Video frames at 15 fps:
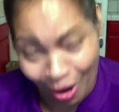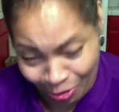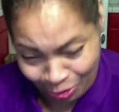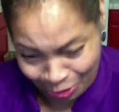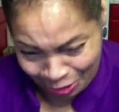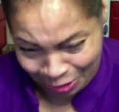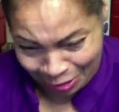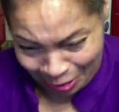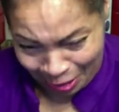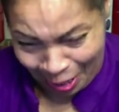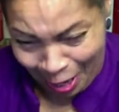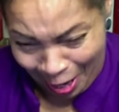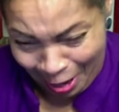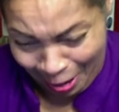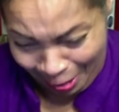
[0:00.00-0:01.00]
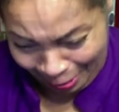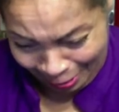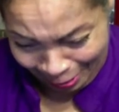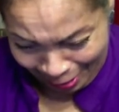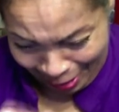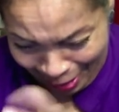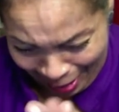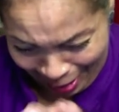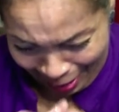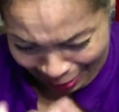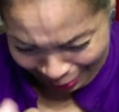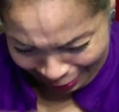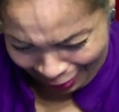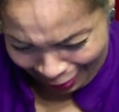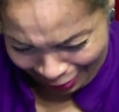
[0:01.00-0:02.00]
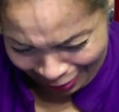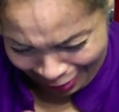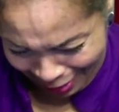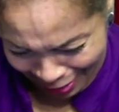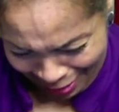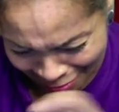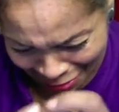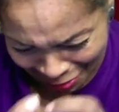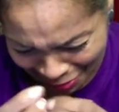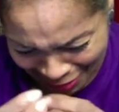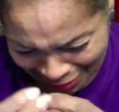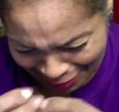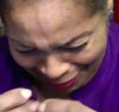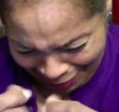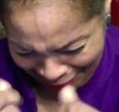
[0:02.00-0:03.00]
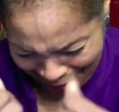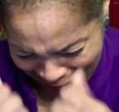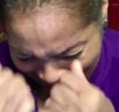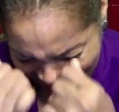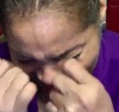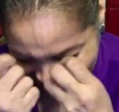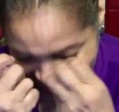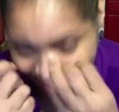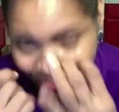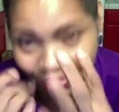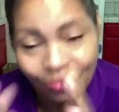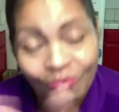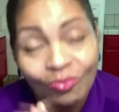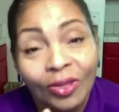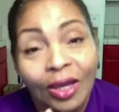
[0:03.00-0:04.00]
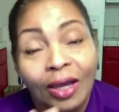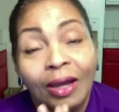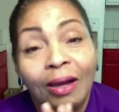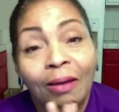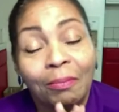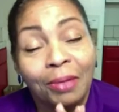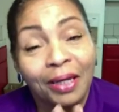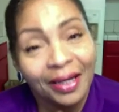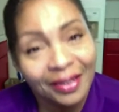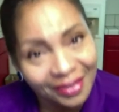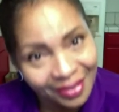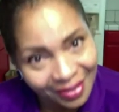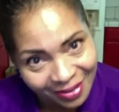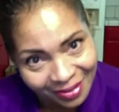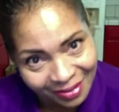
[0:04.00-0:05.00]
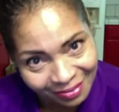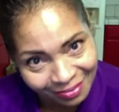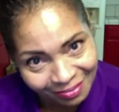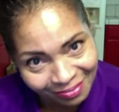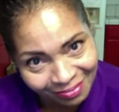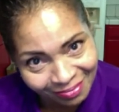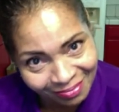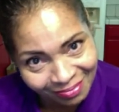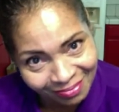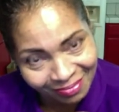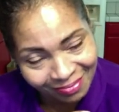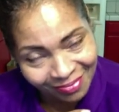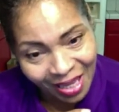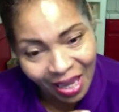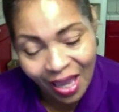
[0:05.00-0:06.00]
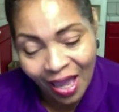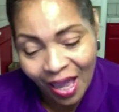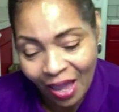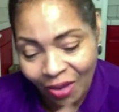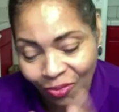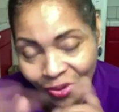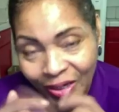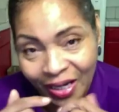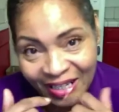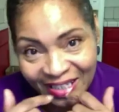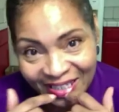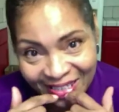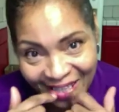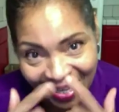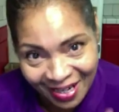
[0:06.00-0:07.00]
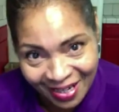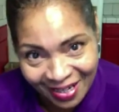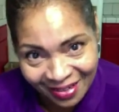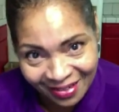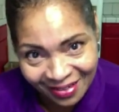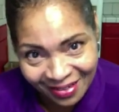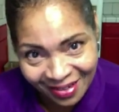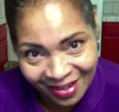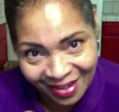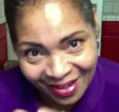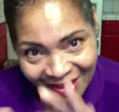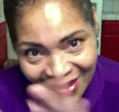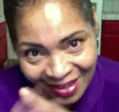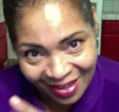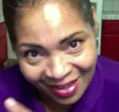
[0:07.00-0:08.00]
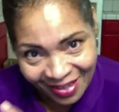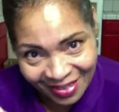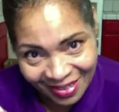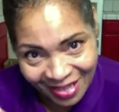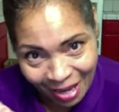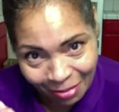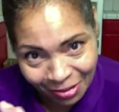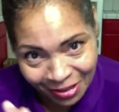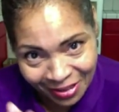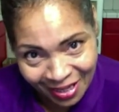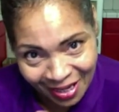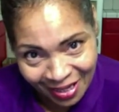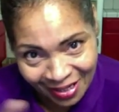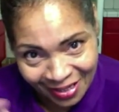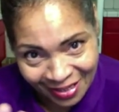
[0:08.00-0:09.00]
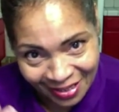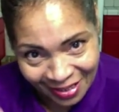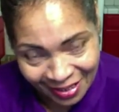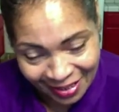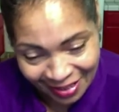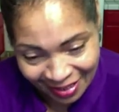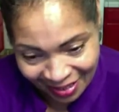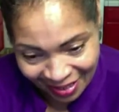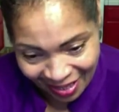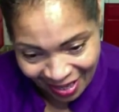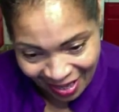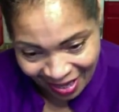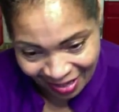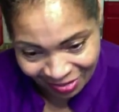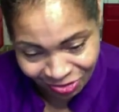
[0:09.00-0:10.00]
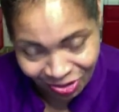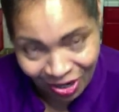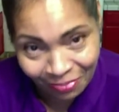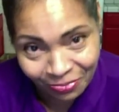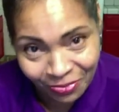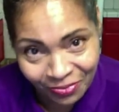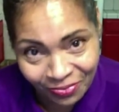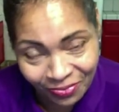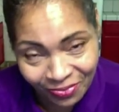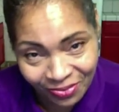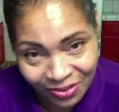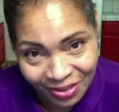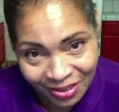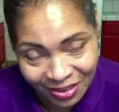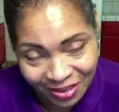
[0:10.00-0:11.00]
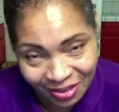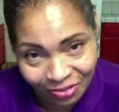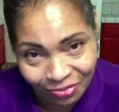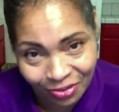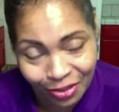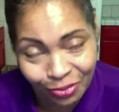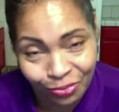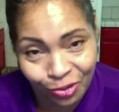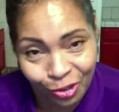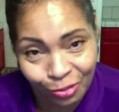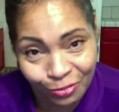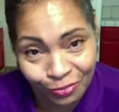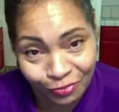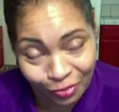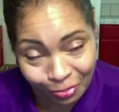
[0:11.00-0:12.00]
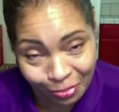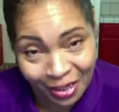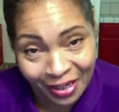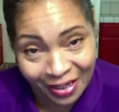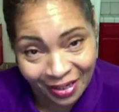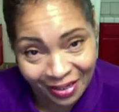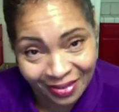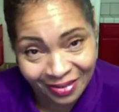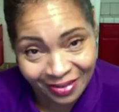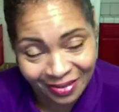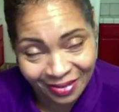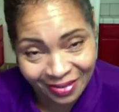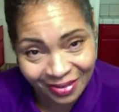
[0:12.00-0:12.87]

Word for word: I was scared. I didn't even want to look. But I did it. And when I said it, simultaneously, I dropped the, the cigarette crumbs from my hands.